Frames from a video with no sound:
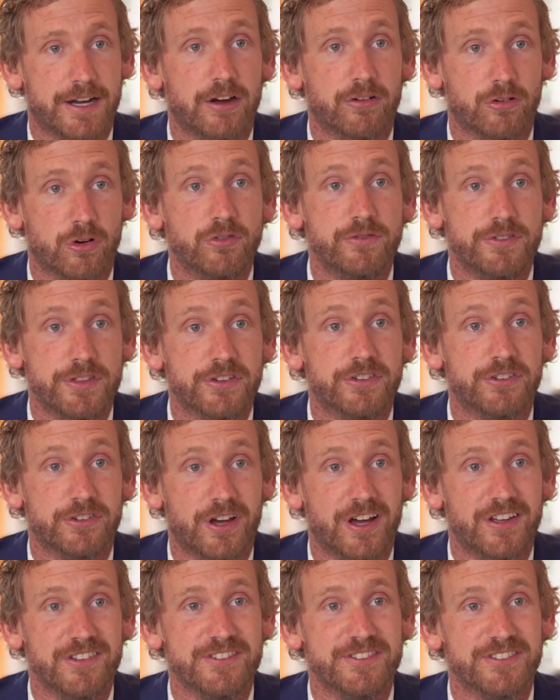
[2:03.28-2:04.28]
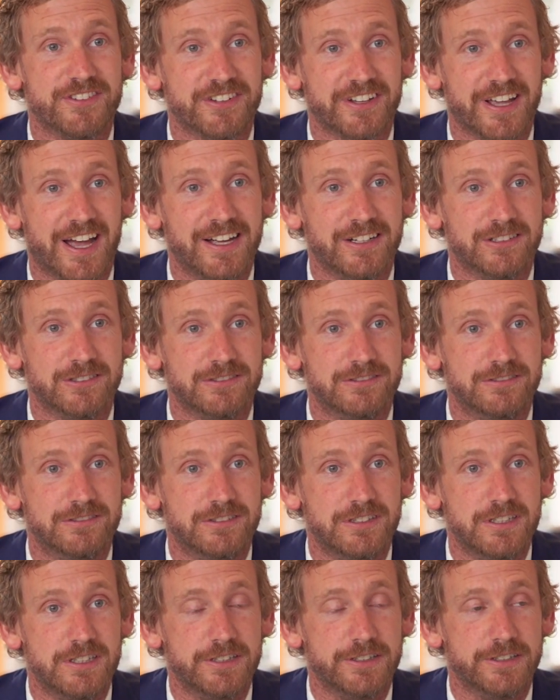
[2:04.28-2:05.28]
are of this size and scale.
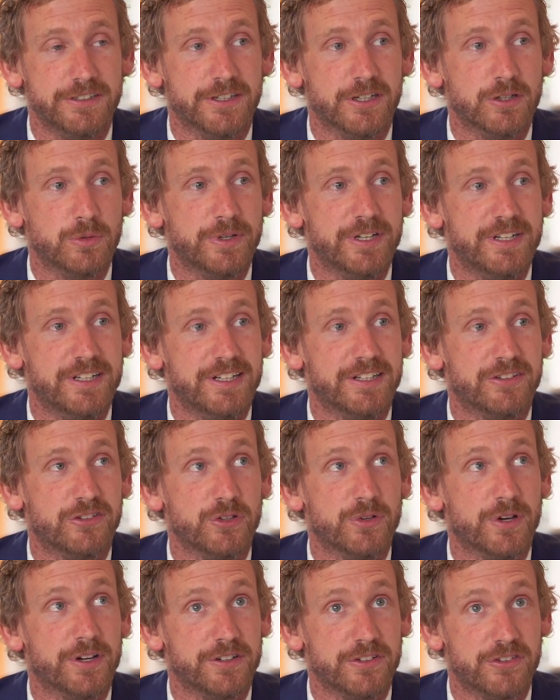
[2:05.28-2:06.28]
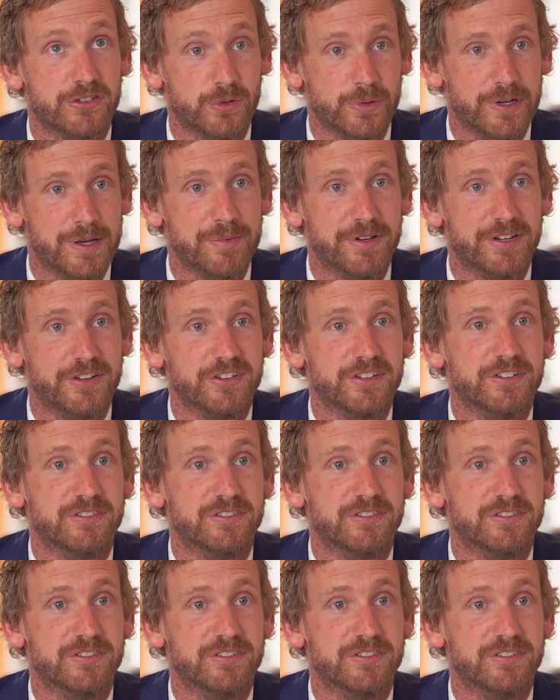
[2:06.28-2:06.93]
You know, we're near 200 square metres